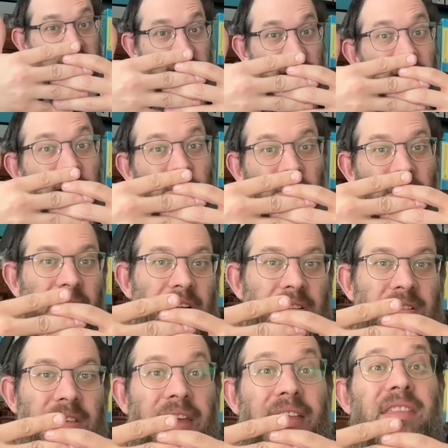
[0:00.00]
It literally
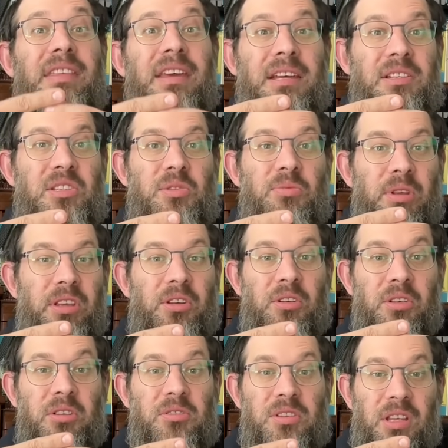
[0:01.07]
looks like this when you're
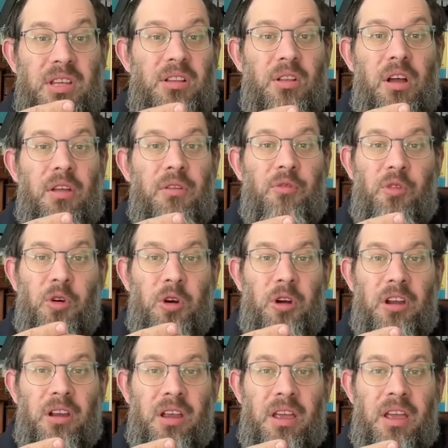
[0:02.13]
using Claude
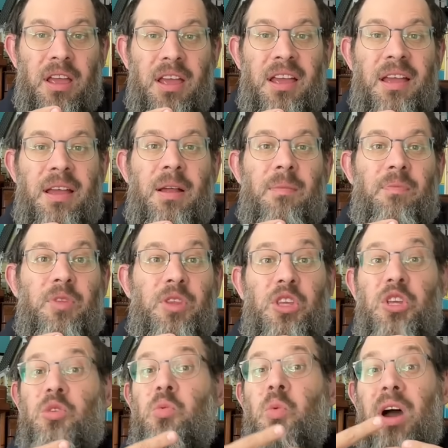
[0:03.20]
4.
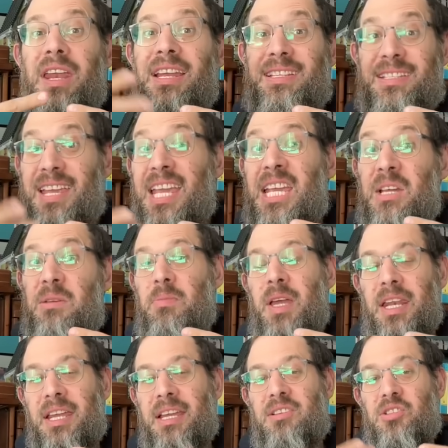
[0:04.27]
You want to take a
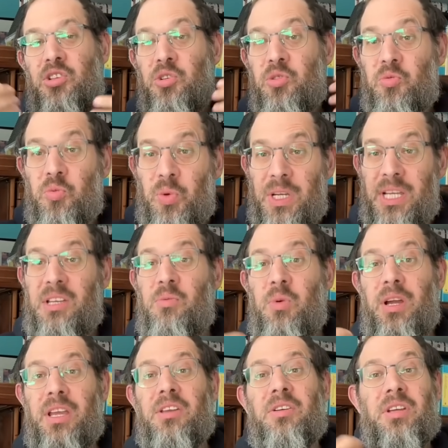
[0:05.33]
minute to read
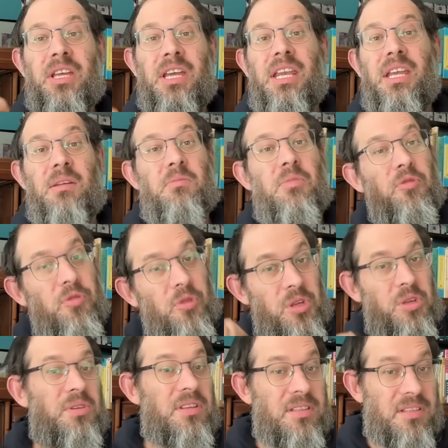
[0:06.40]
what you're getting before
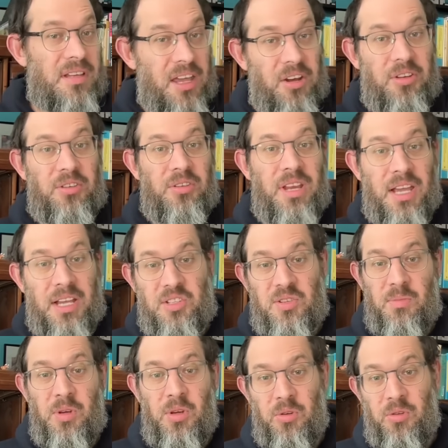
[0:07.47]
you decide on your next
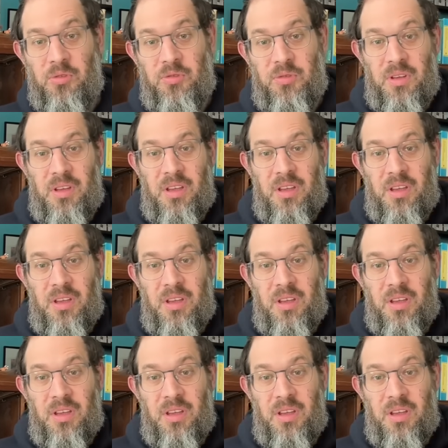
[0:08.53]
move.